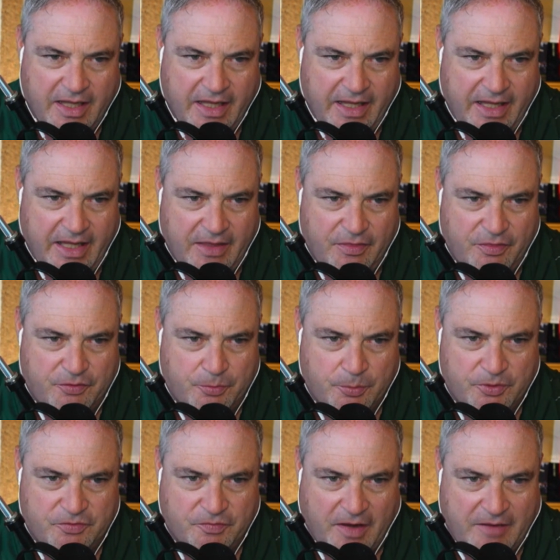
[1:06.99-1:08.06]
And through
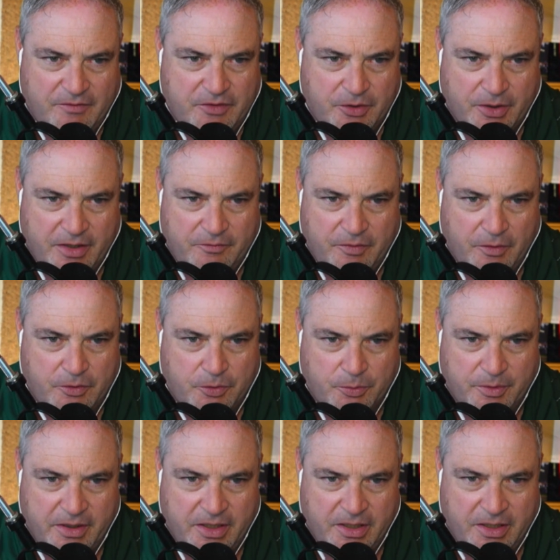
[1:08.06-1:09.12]
his five-year NFL
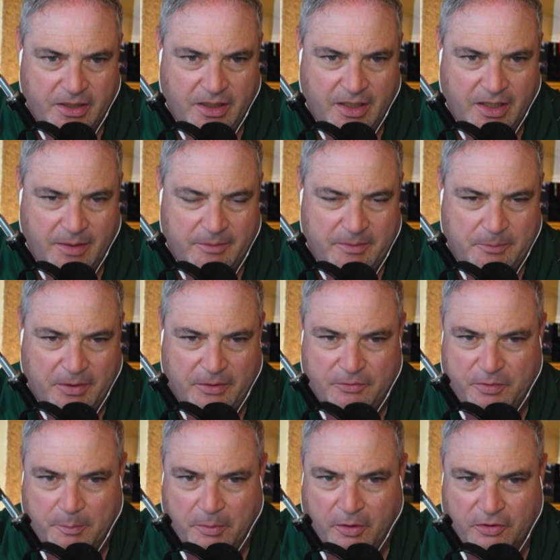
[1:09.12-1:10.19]
career, he played with
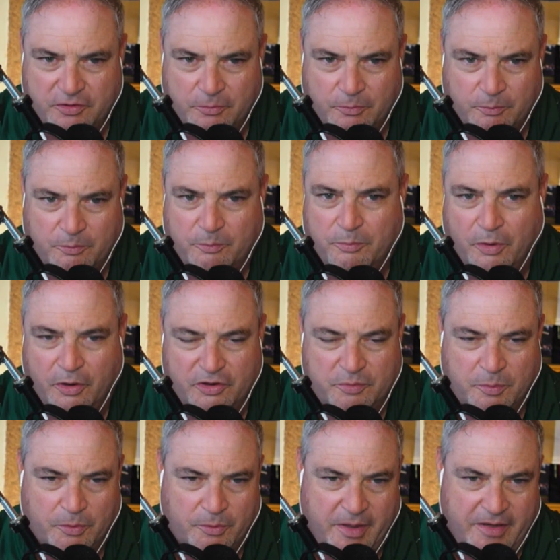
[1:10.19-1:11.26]
the
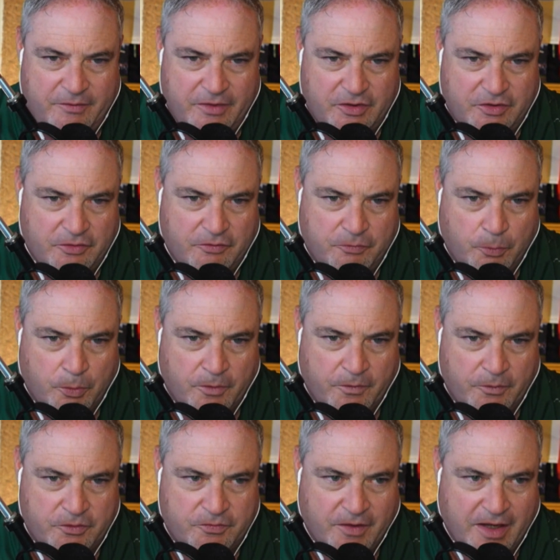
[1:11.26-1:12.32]
Baltimore Ravens in four of
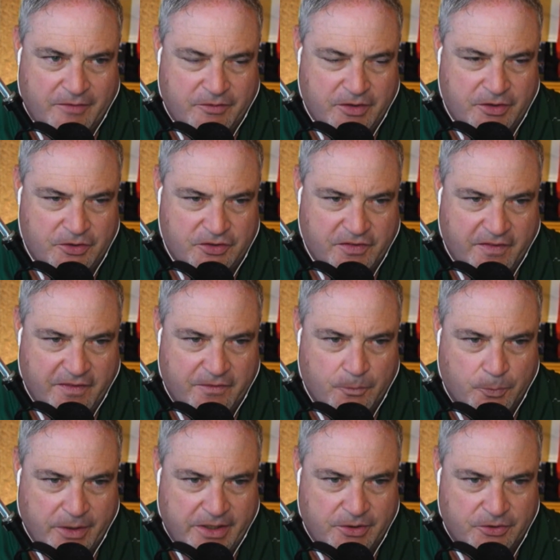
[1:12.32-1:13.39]
those 5 years, and then the
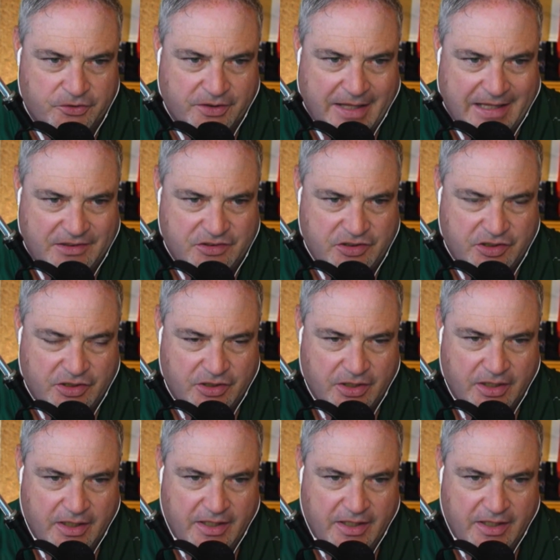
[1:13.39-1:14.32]
Raiders last year.